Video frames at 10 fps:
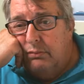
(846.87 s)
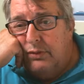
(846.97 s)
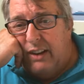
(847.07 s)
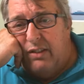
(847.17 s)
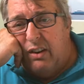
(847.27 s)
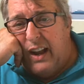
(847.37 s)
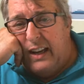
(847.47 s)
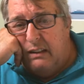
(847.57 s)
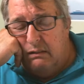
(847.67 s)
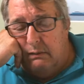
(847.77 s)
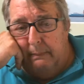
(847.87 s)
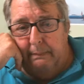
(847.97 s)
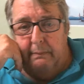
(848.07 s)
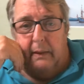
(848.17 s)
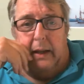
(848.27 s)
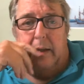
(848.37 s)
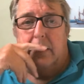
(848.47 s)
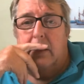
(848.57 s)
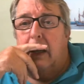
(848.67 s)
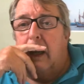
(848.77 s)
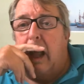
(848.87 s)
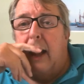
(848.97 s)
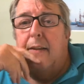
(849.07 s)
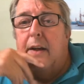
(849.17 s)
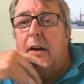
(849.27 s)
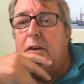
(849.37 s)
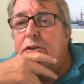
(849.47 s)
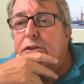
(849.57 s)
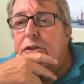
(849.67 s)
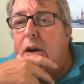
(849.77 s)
7 or 8. And a lot of those